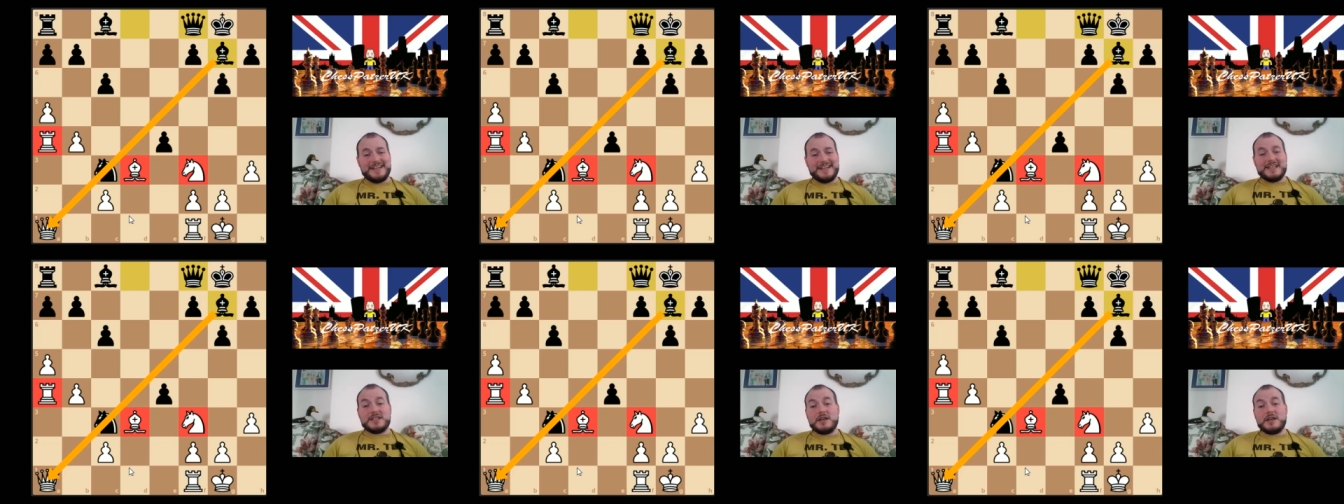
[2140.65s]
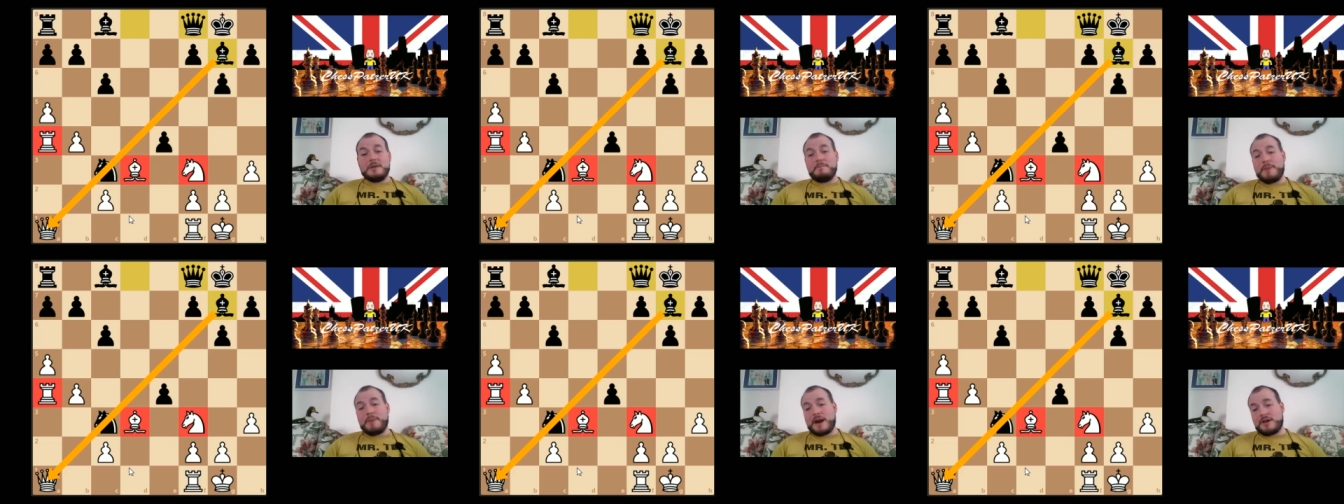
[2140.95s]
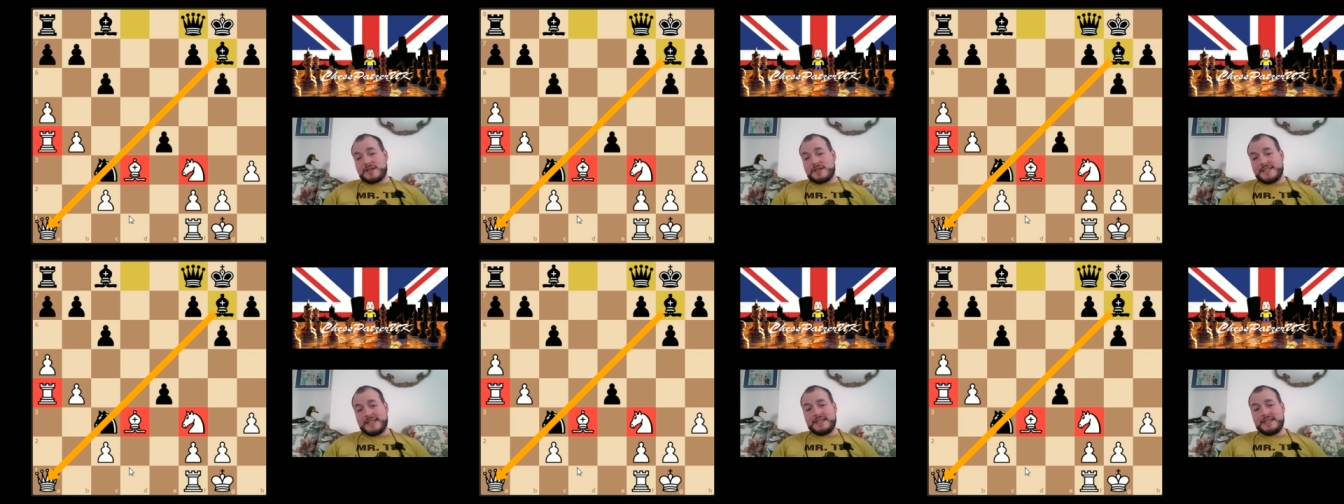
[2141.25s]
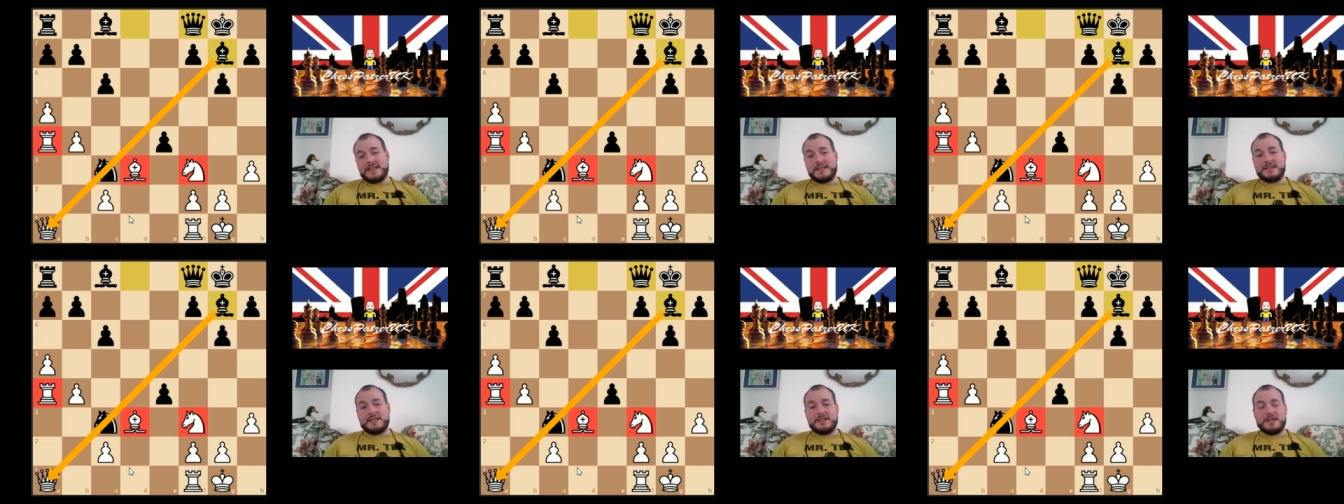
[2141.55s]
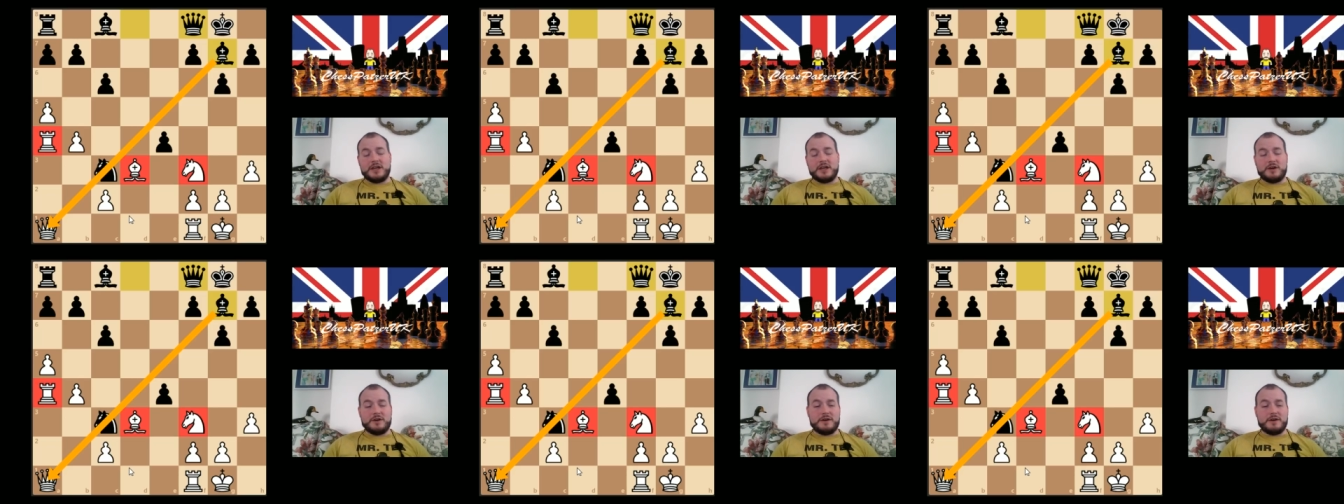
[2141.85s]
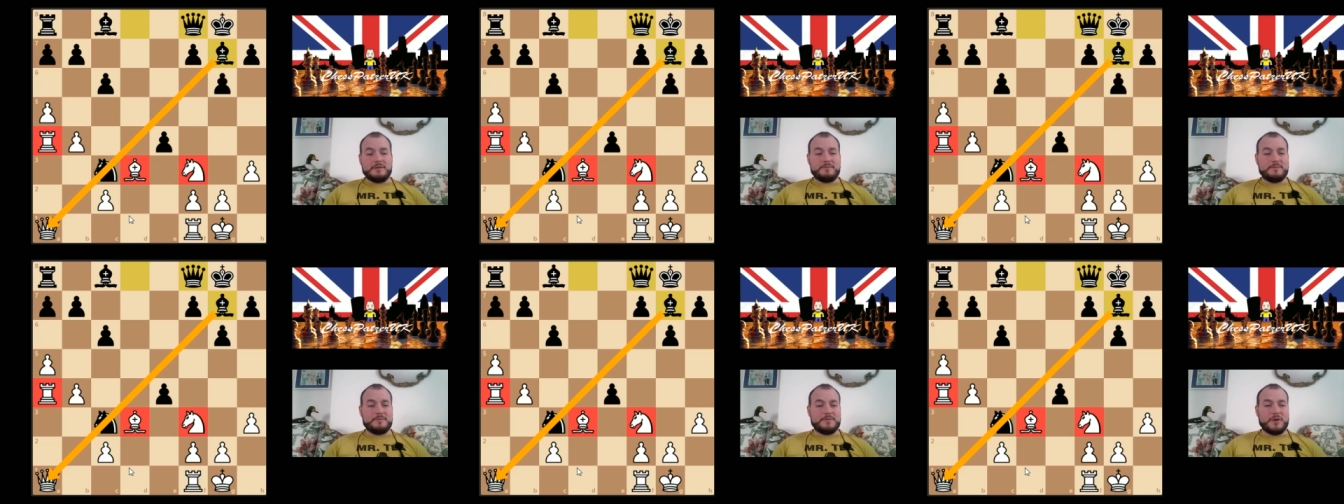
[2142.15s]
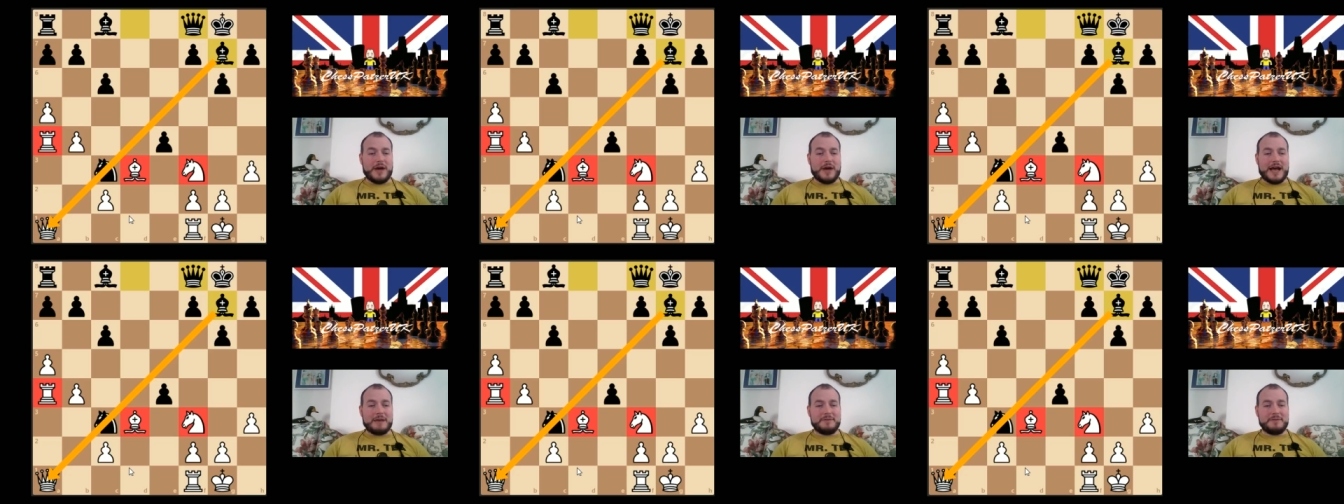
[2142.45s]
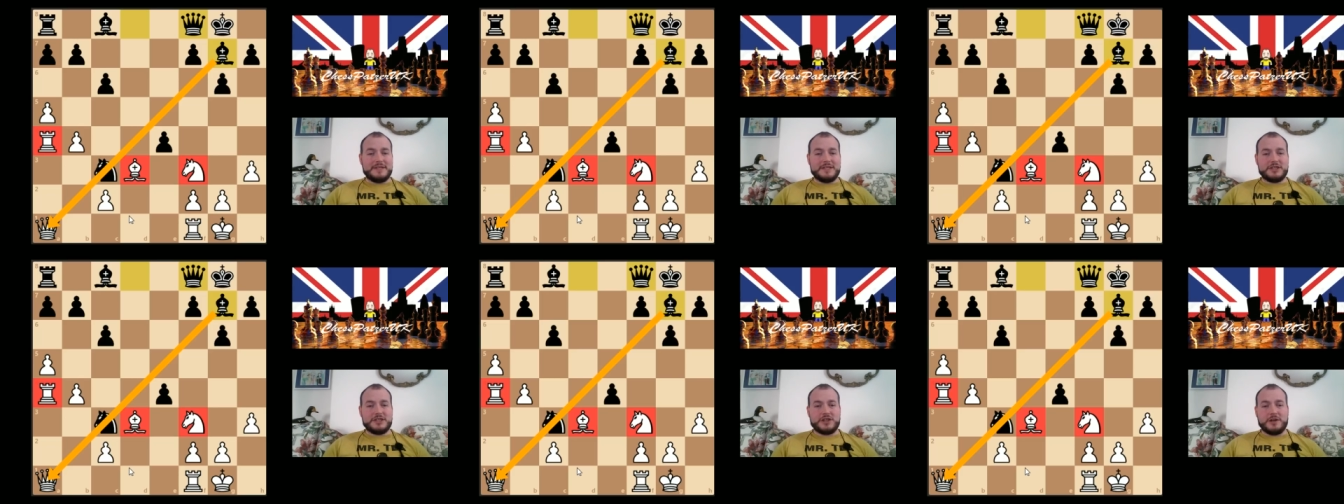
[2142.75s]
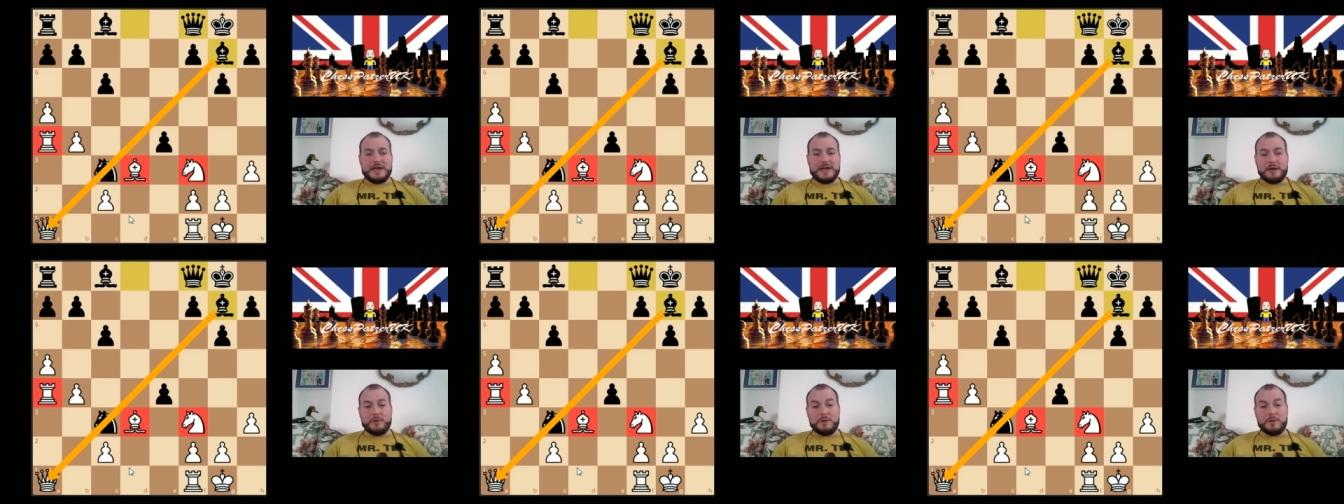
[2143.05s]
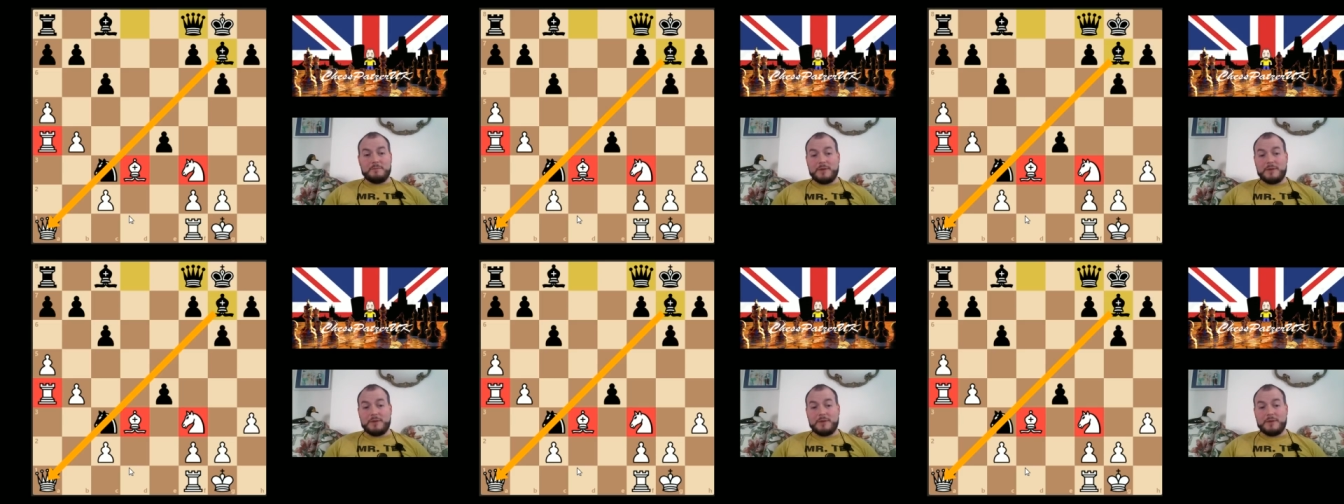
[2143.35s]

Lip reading: So embarrassing, and you know, I'm not happy to show that one,